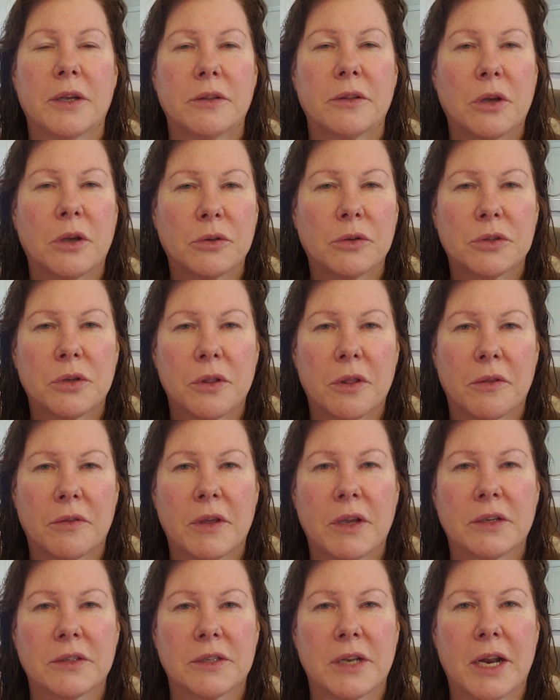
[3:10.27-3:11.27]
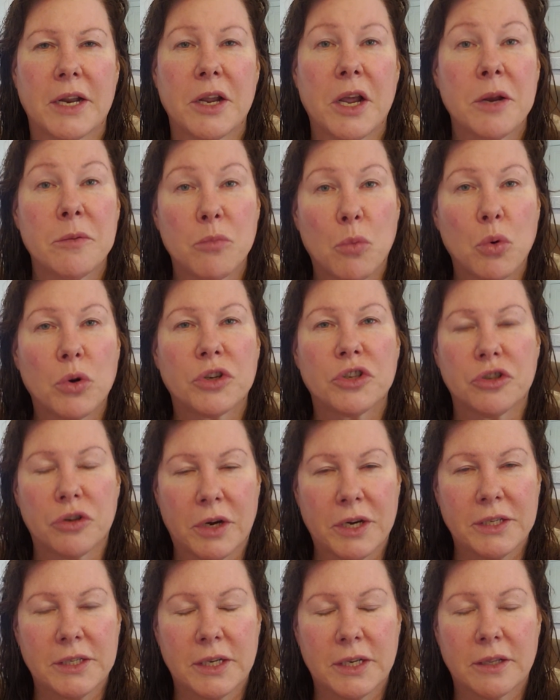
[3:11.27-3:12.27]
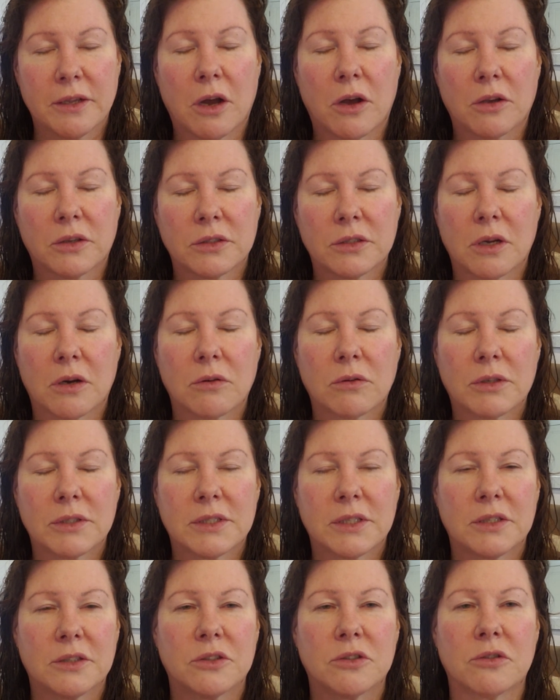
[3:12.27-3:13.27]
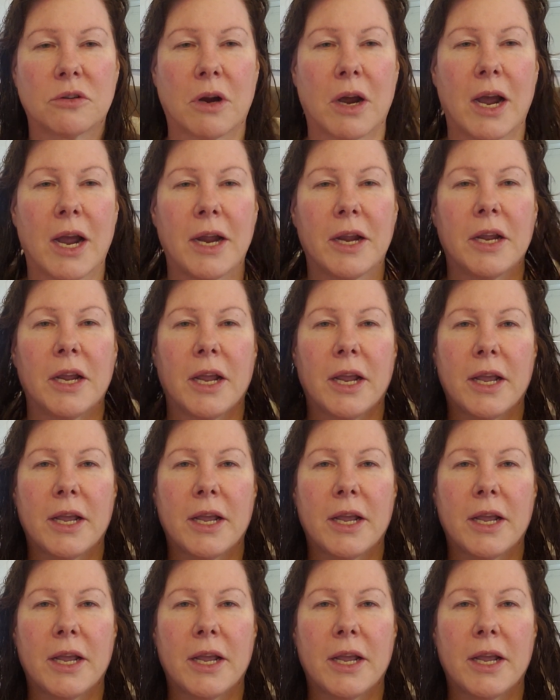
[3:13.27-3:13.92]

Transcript: Those are the things that and moisturizing also, because it's dry.